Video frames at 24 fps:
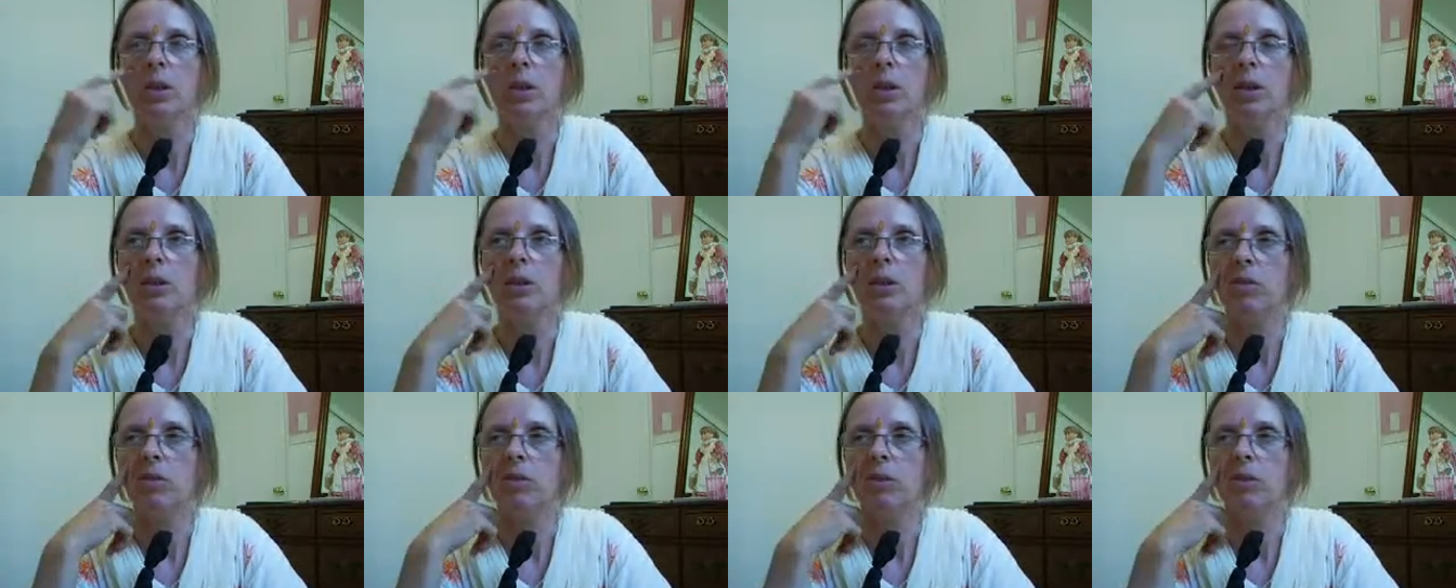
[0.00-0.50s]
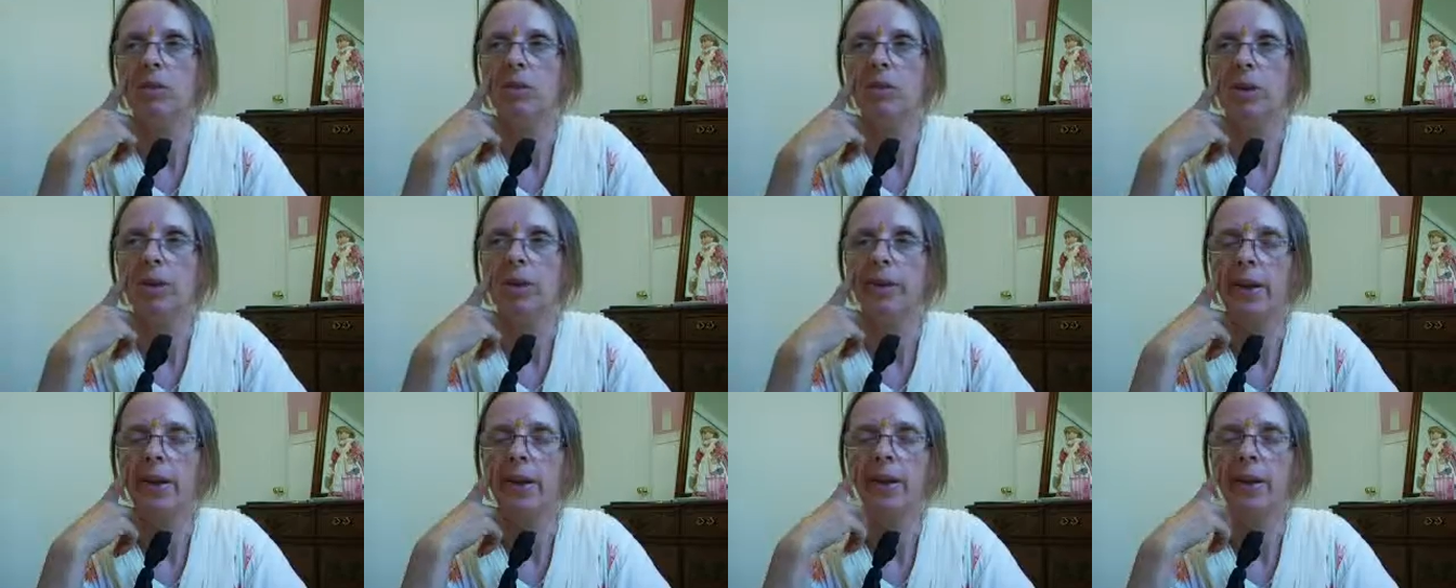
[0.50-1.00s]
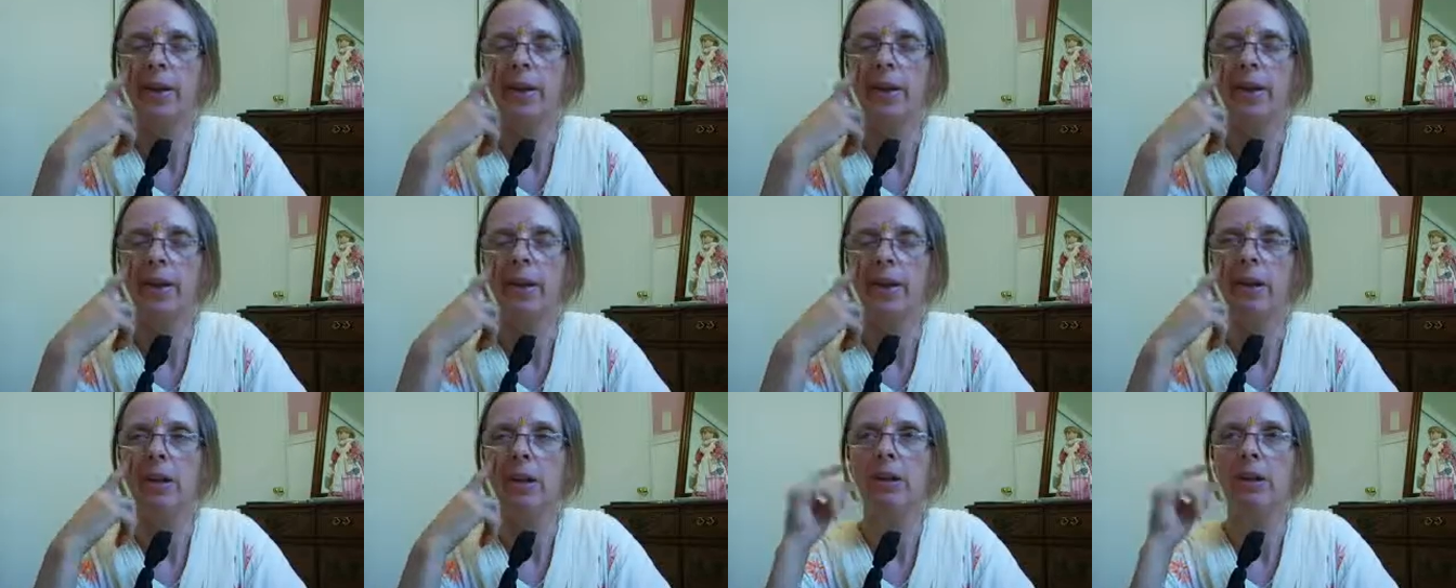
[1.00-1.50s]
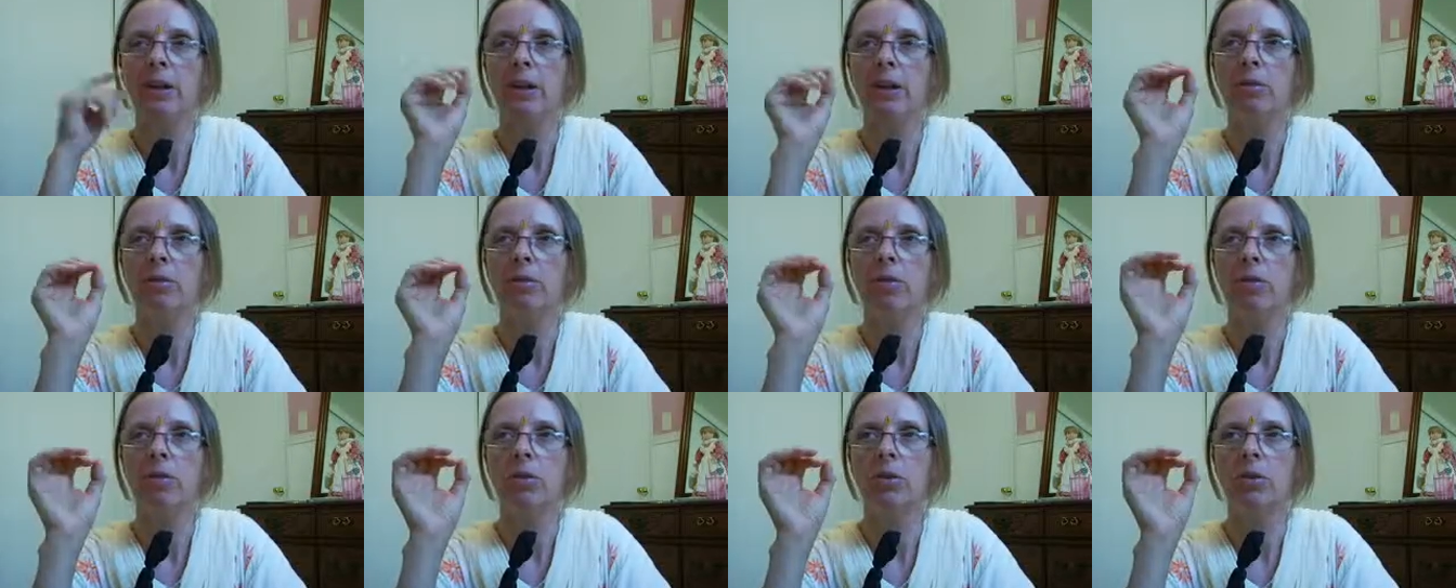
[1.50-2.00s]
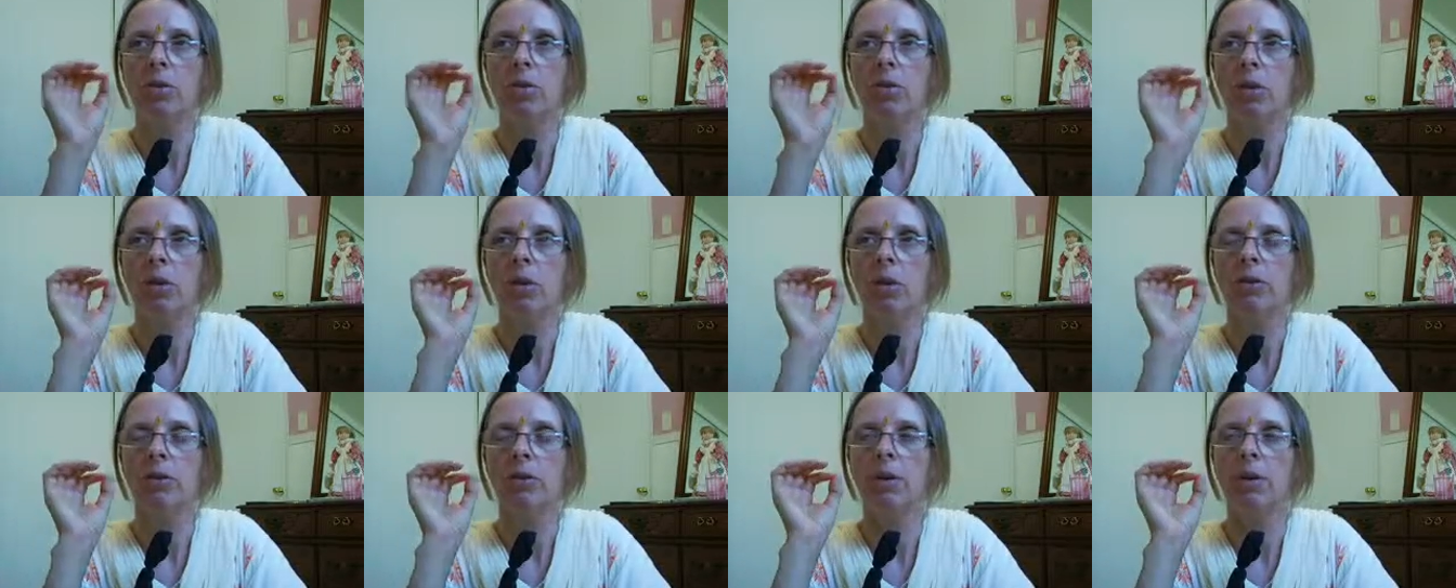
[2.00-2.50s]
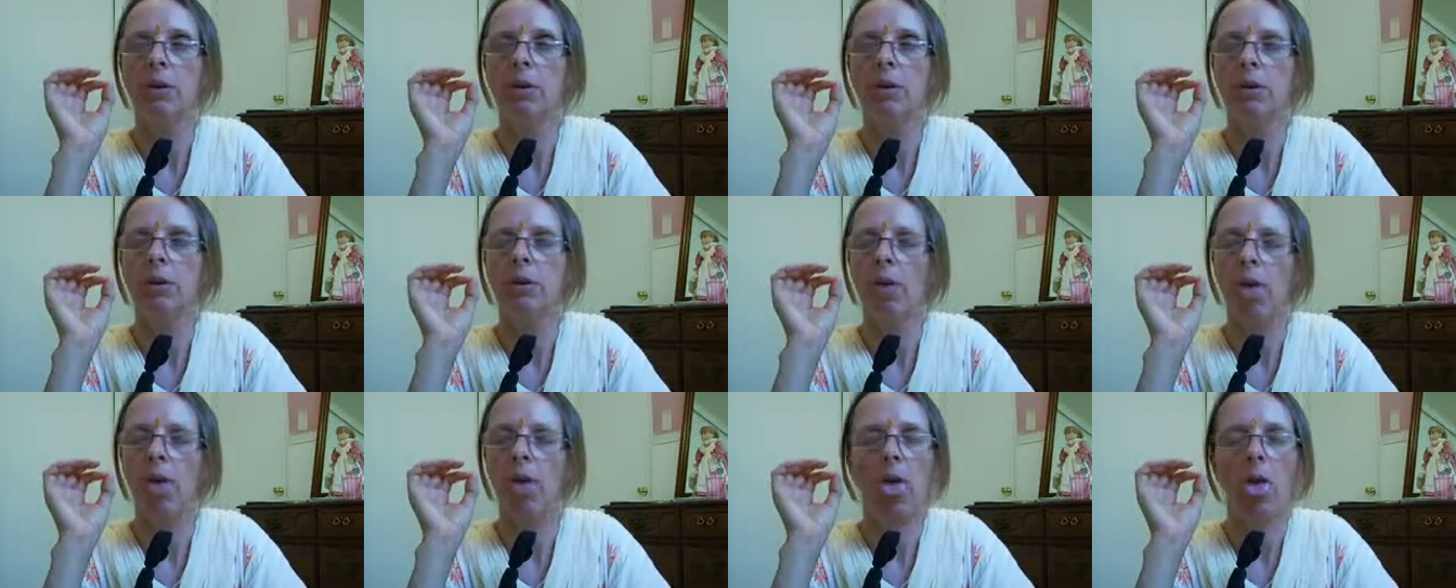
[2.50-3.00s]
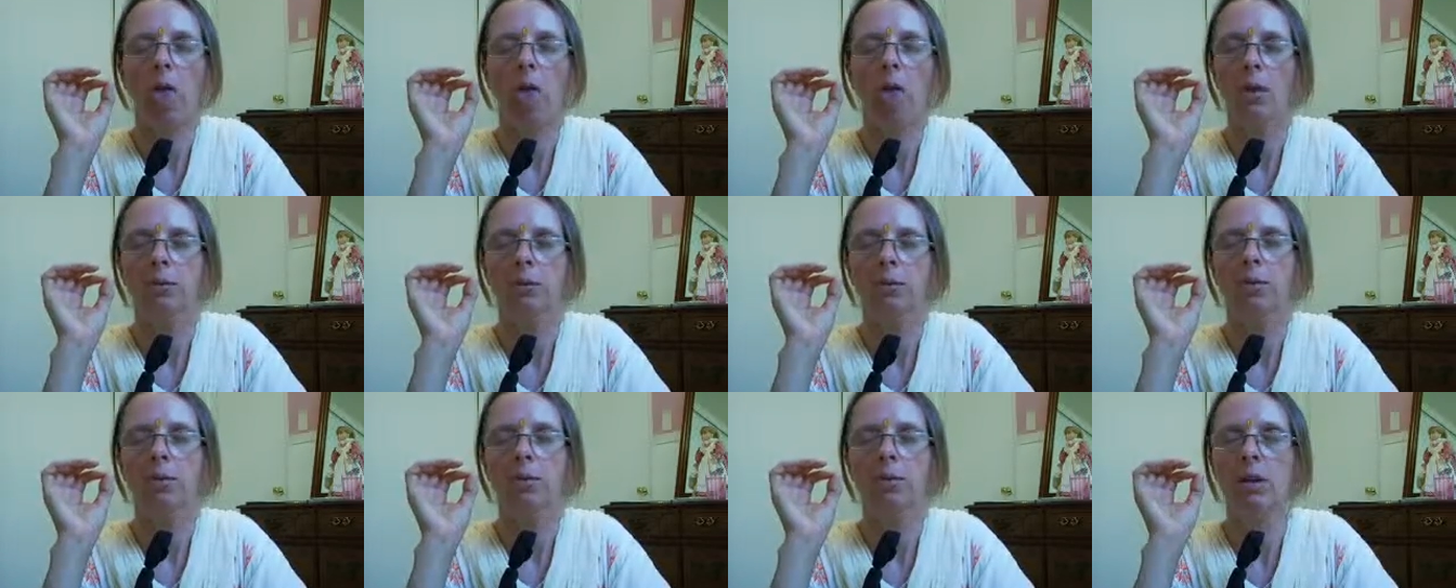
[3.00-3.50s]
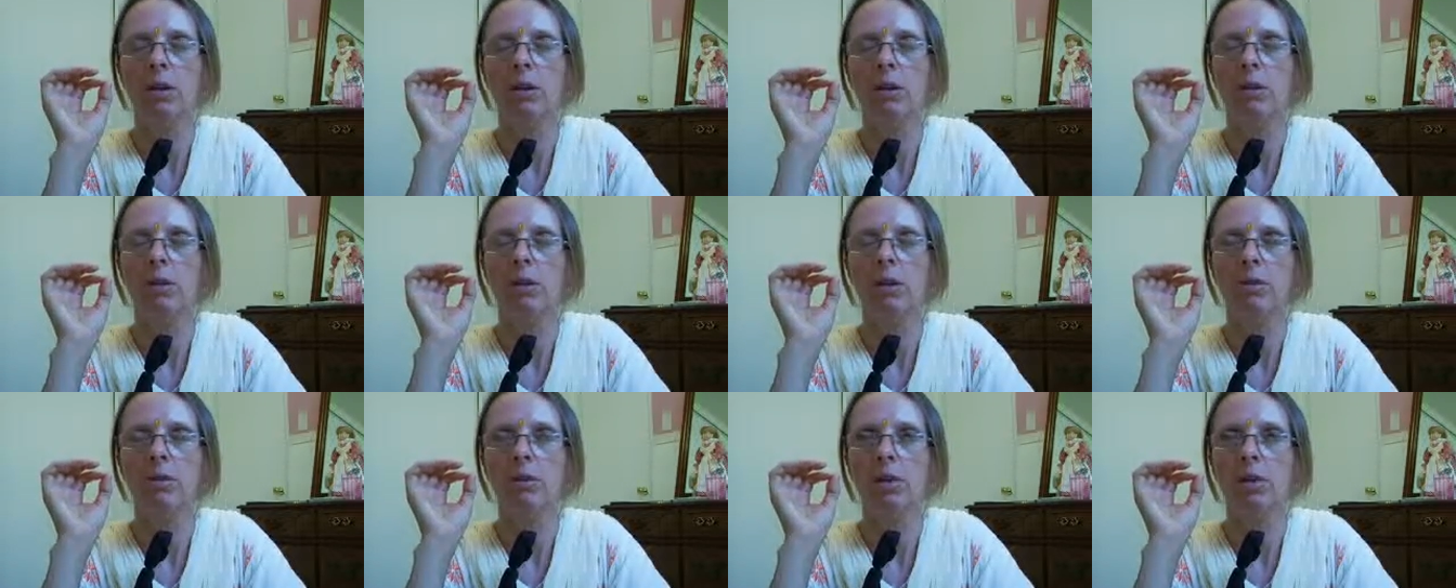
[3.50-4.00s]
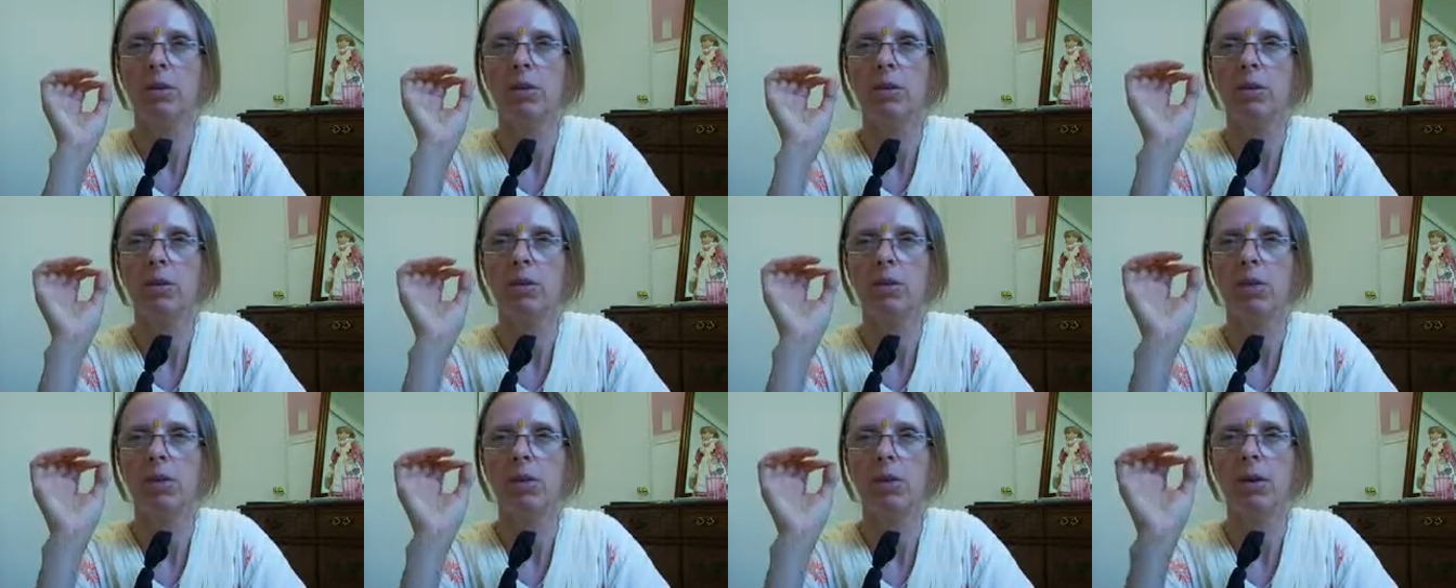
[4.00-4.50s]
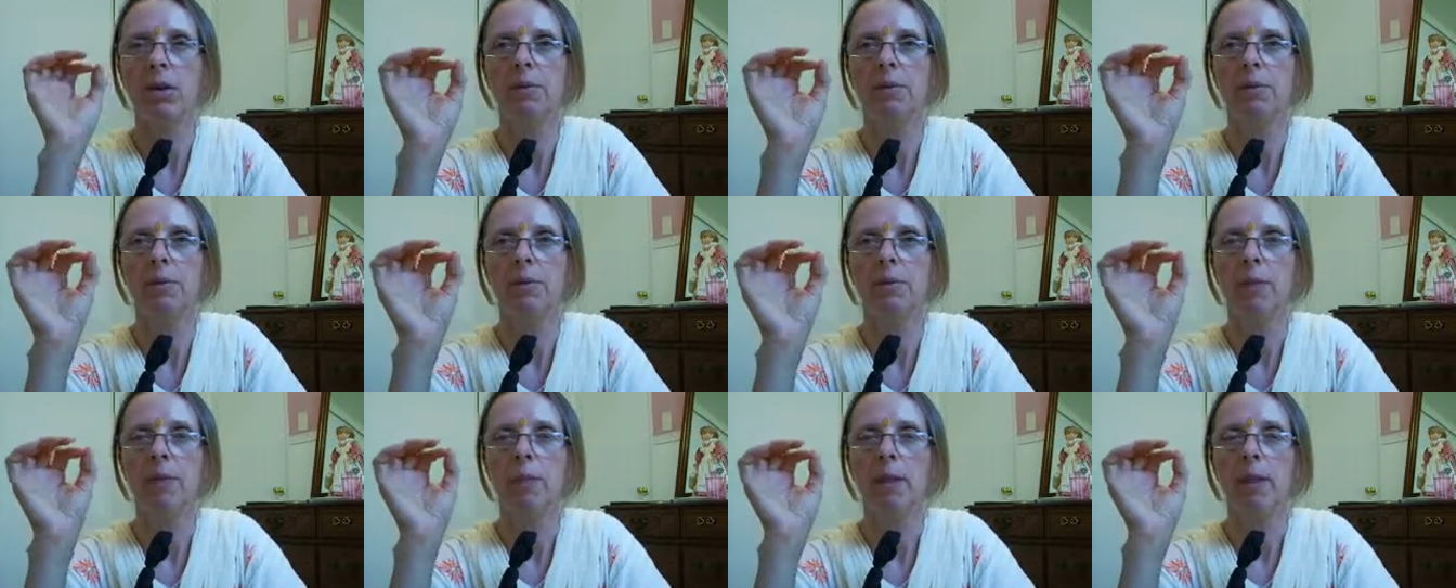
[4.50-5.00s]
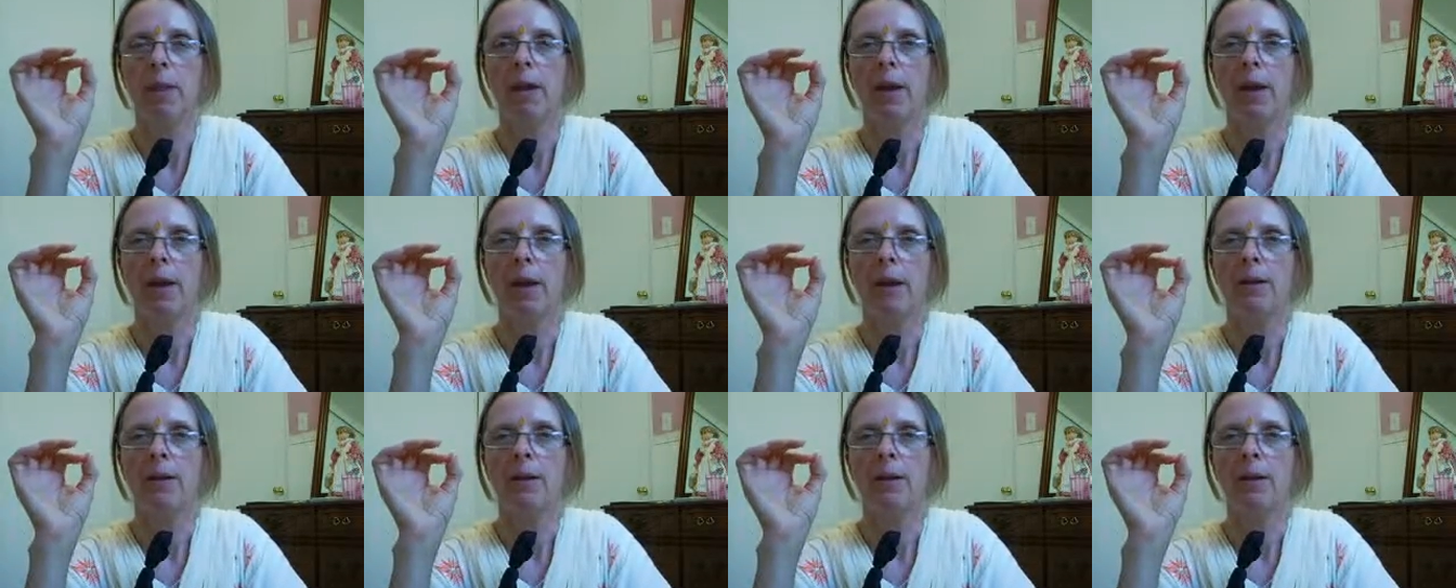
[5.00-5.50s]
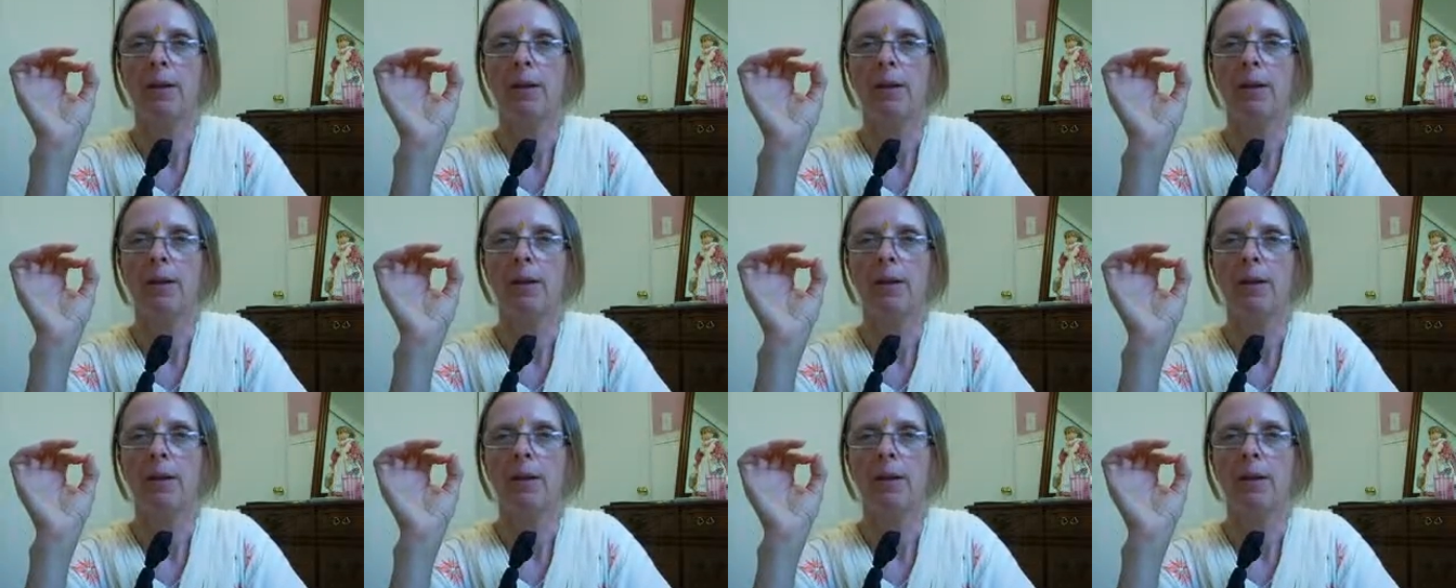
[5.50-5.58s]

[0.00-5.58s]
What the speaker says: He's a Canadian, and he did a video called Digital Coin. And